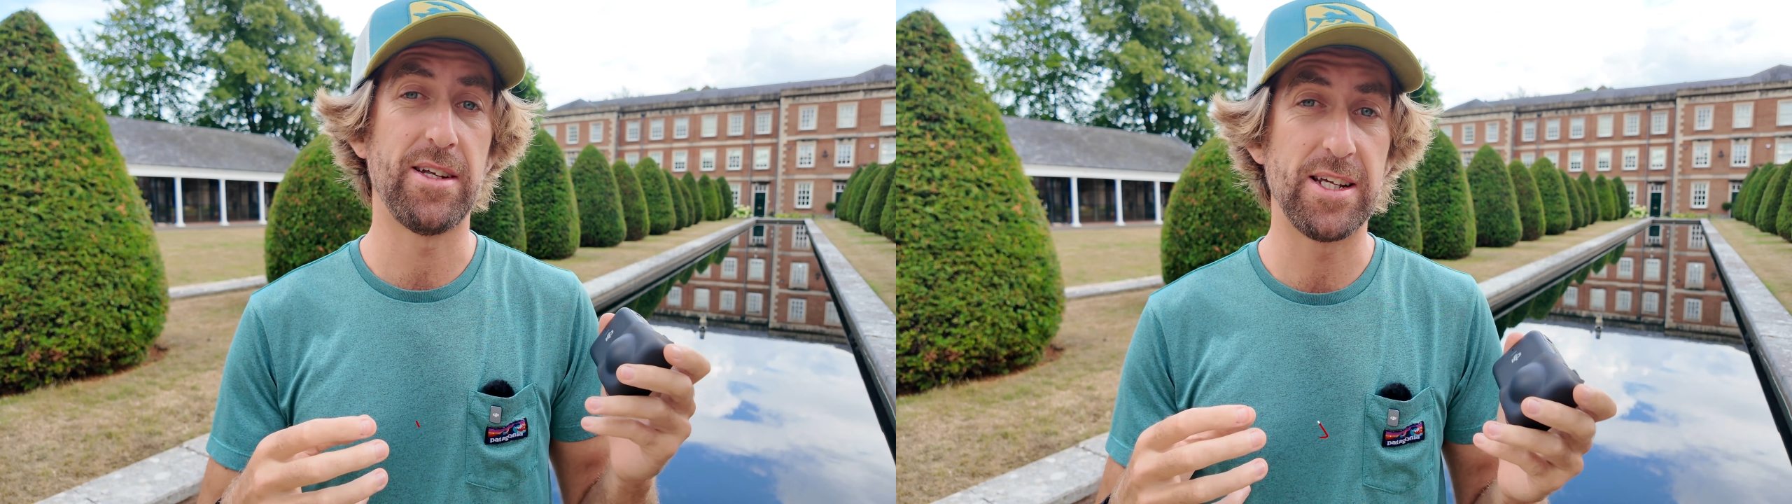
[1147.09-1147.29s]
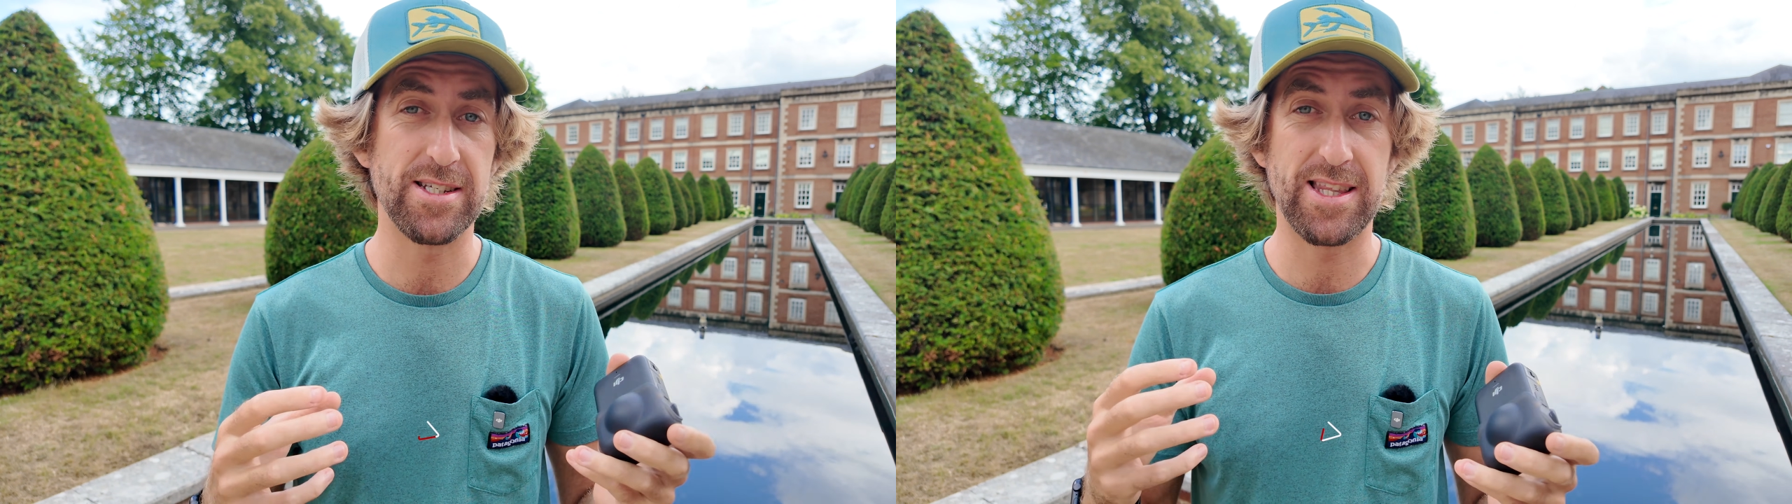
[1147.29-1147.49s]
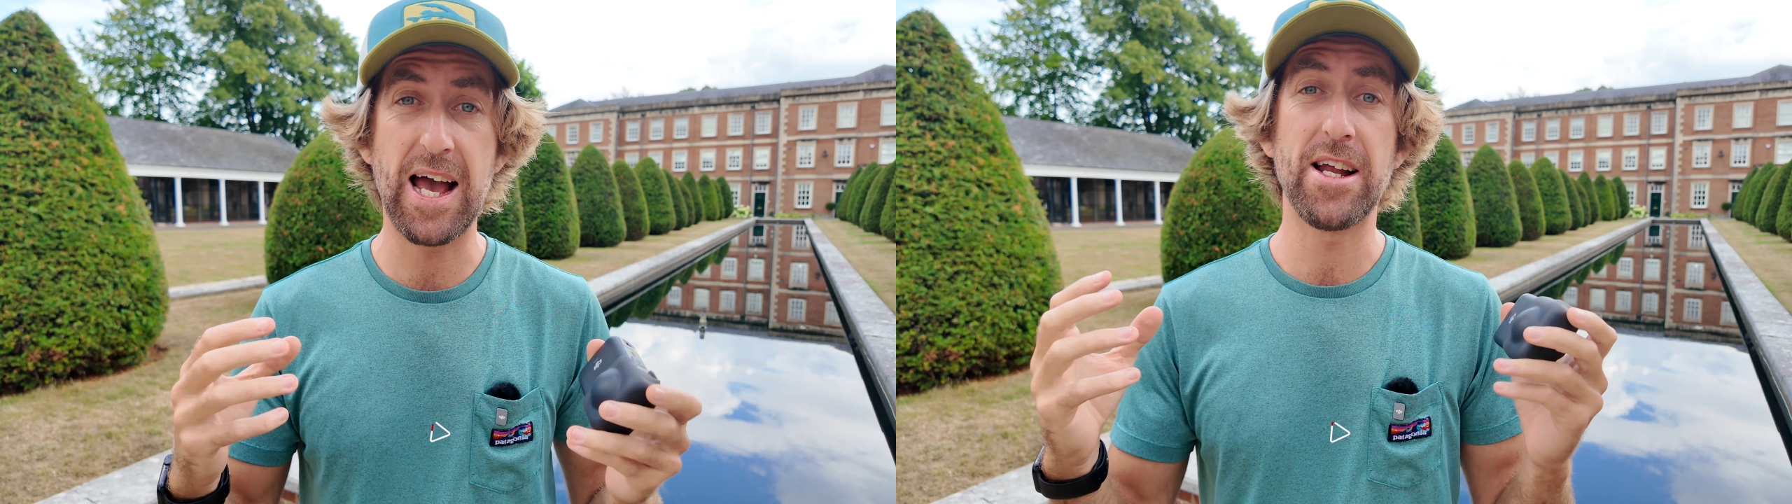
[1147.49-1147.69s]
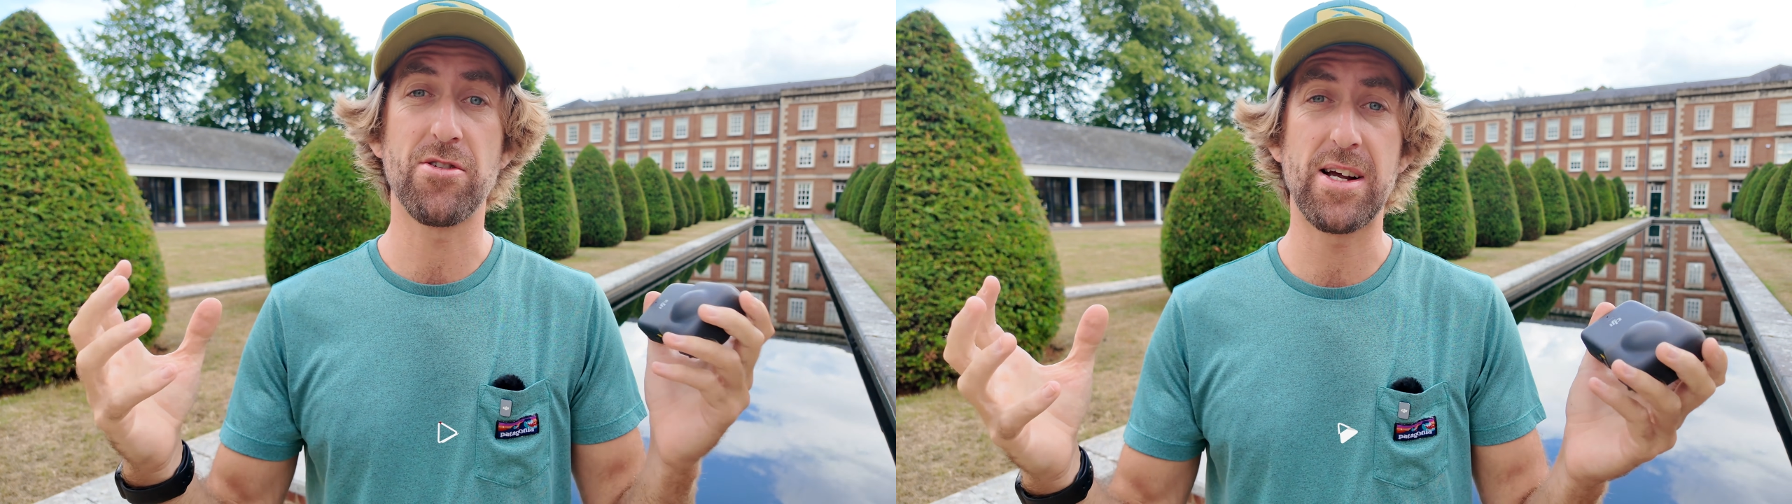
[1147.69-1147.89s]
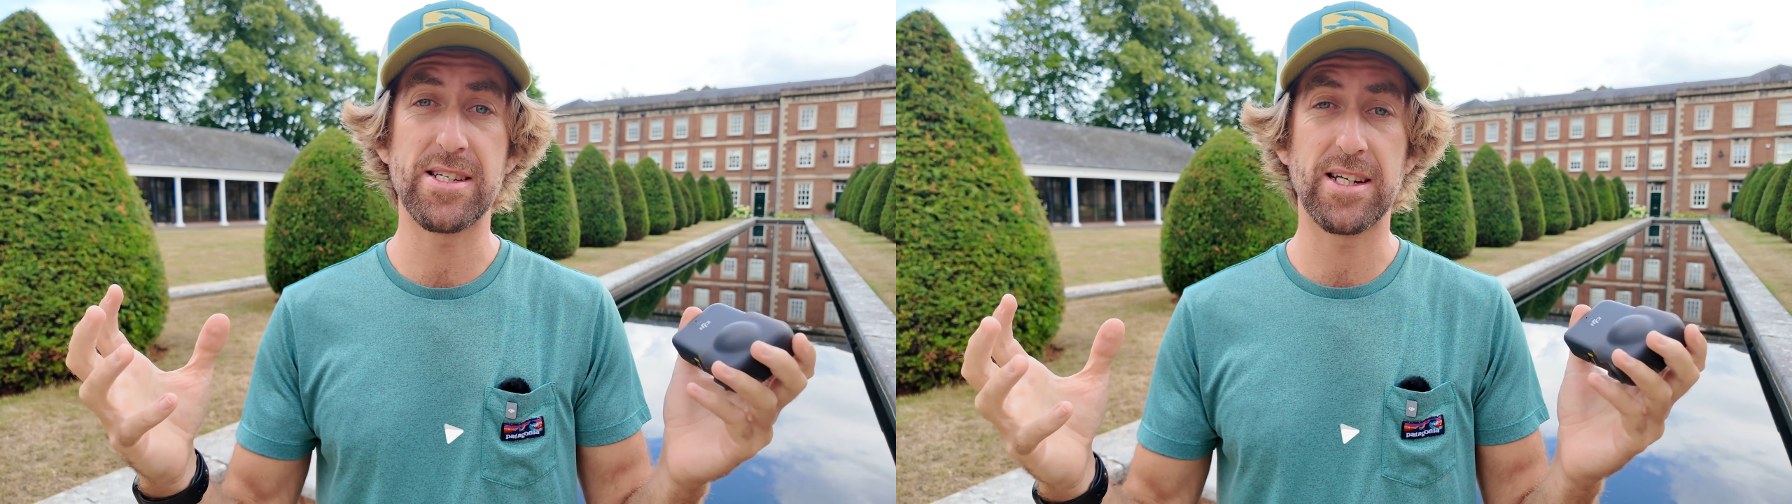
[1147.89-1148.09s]
is that
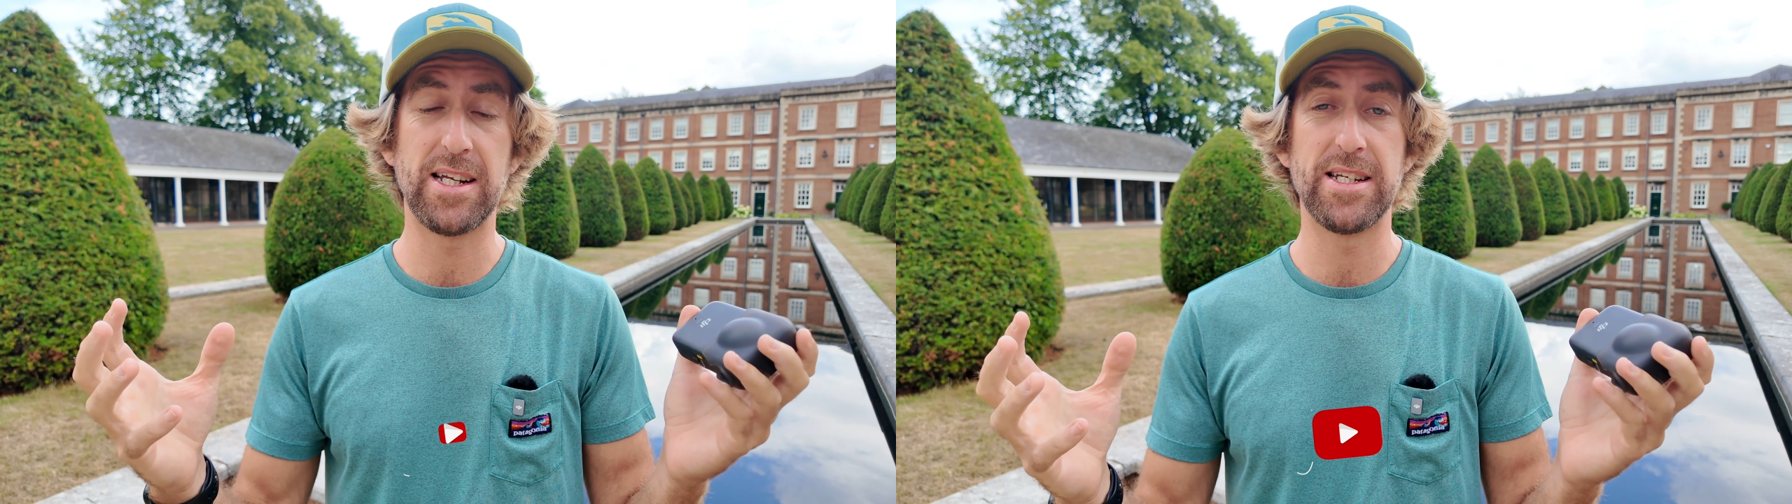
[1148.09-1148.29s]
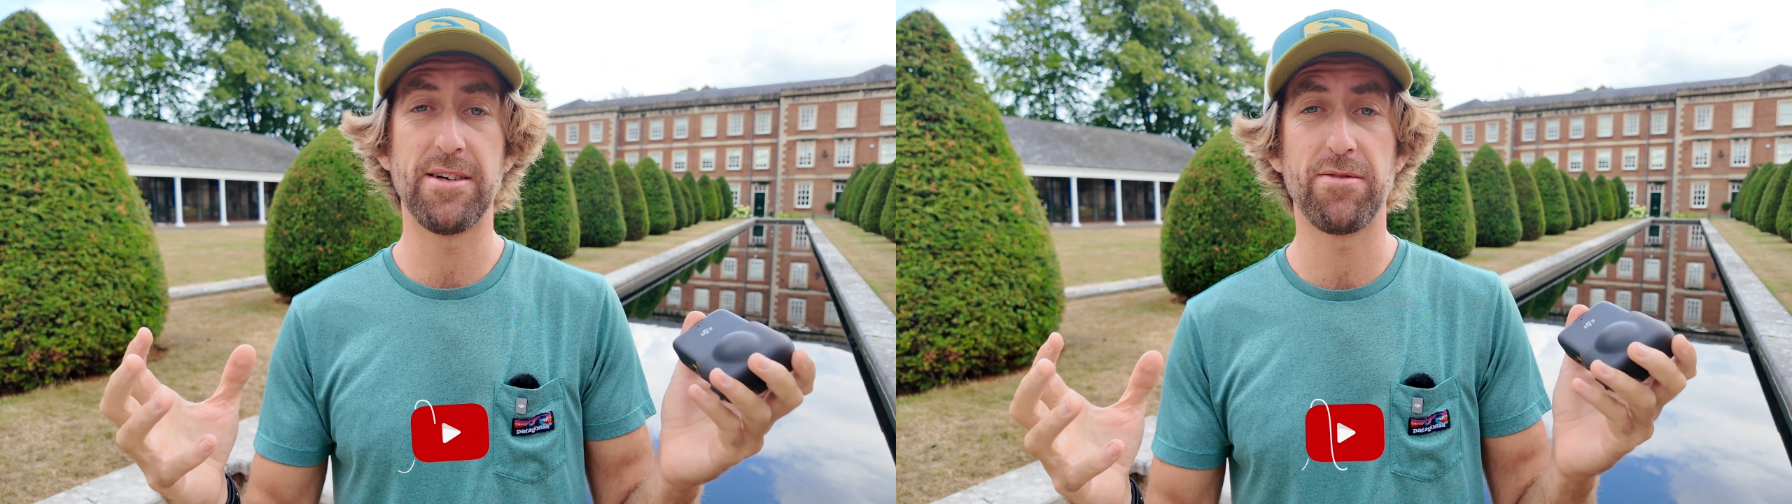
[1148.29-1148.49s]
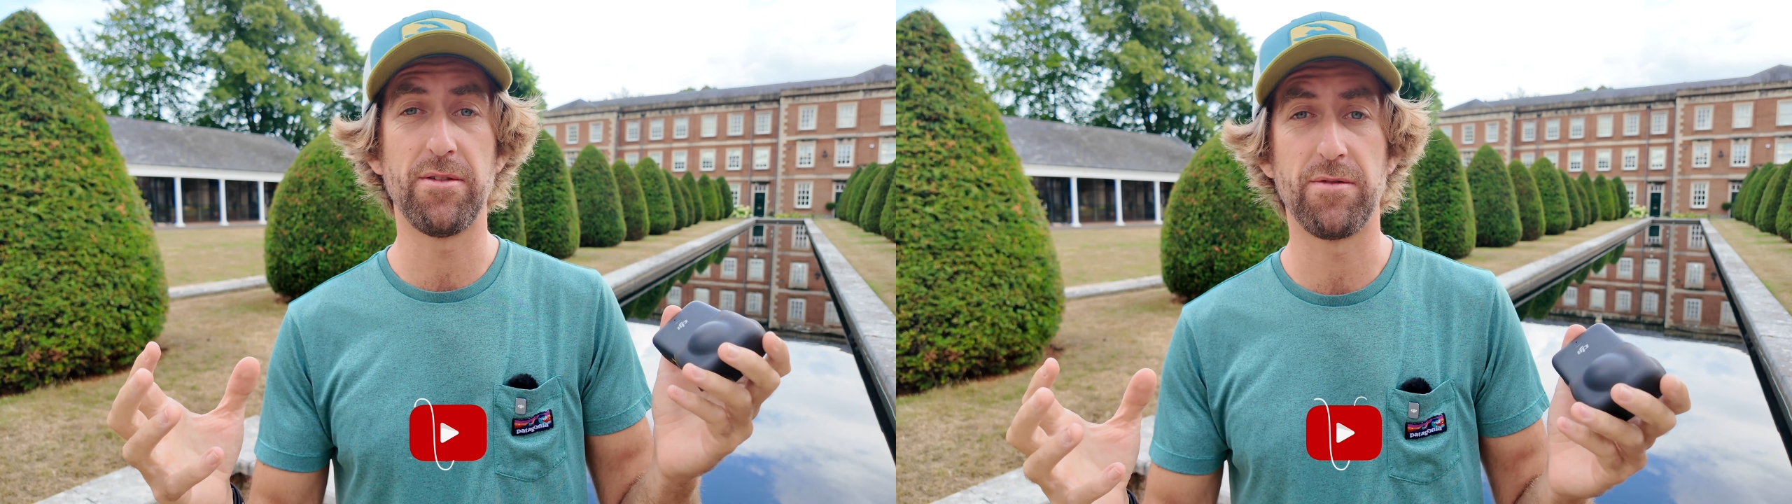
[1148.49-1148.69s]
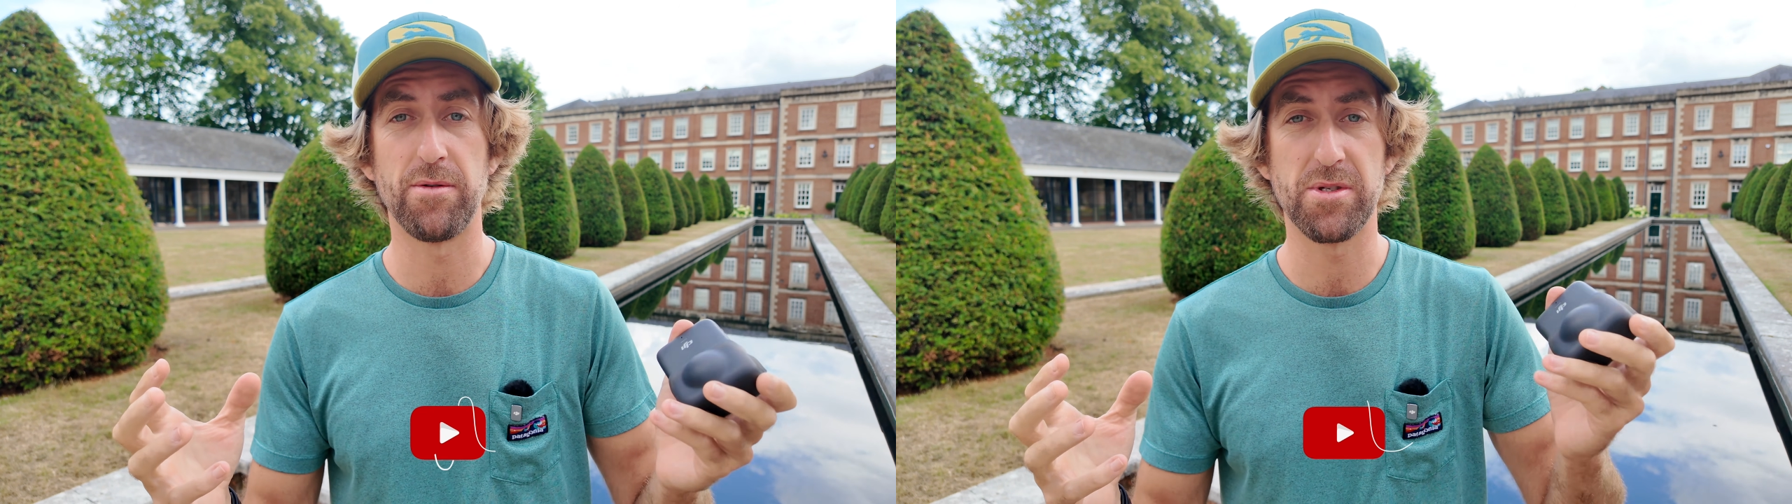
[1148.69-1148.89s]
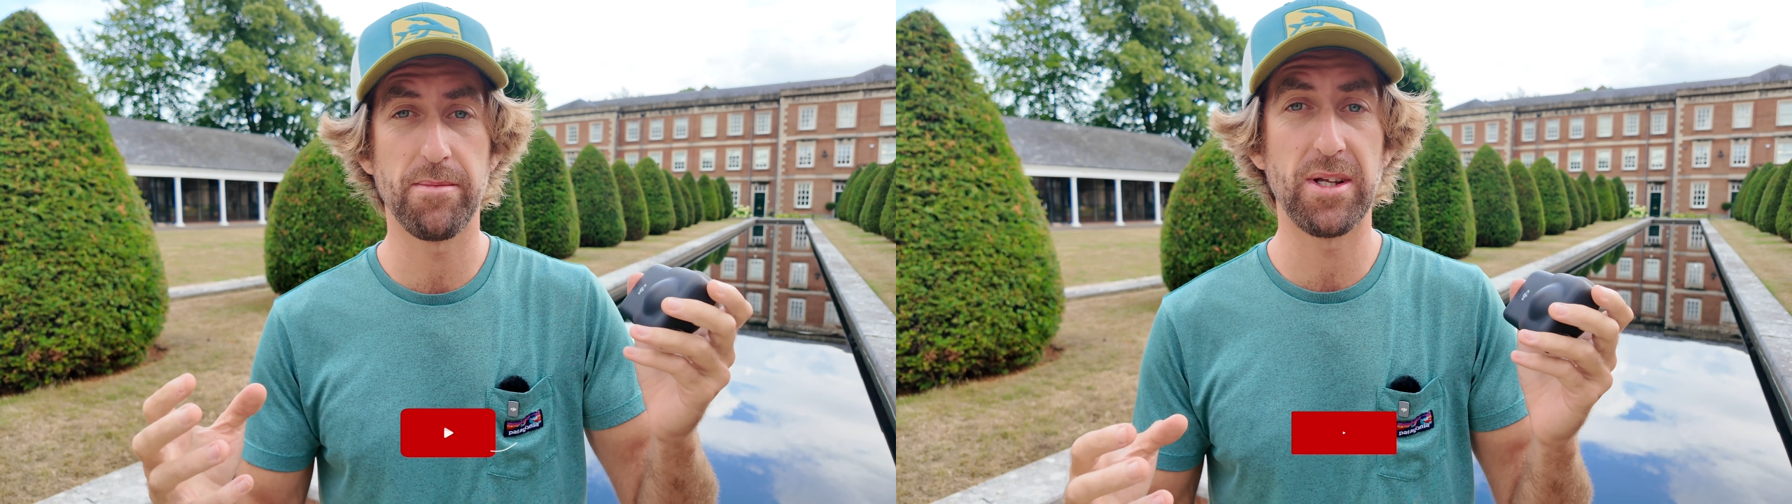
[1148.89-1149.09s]
drastically different
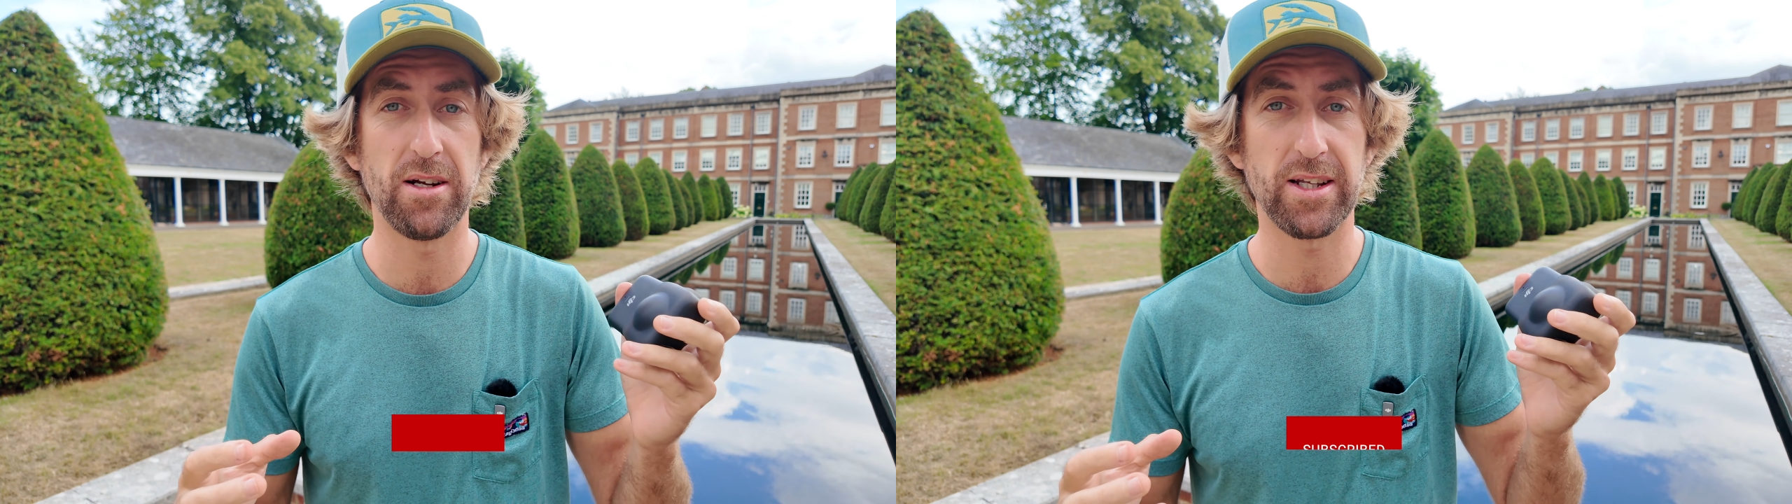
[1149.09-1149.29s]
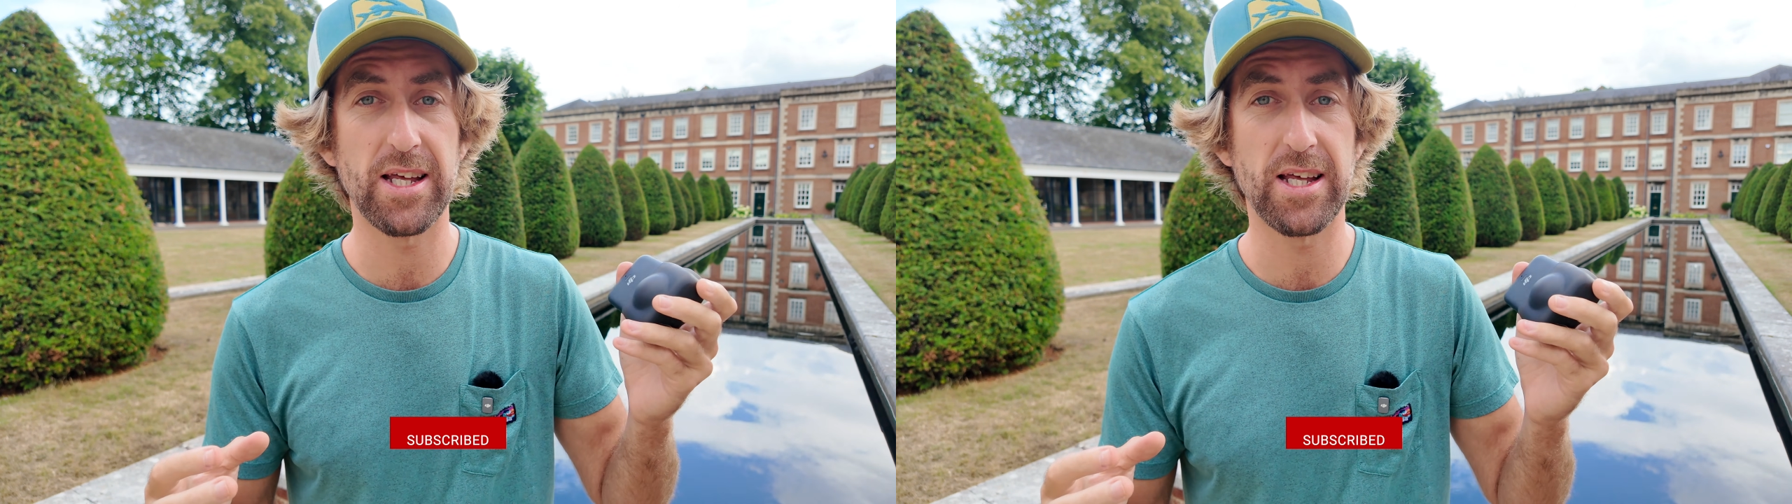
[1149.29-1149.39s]
from something like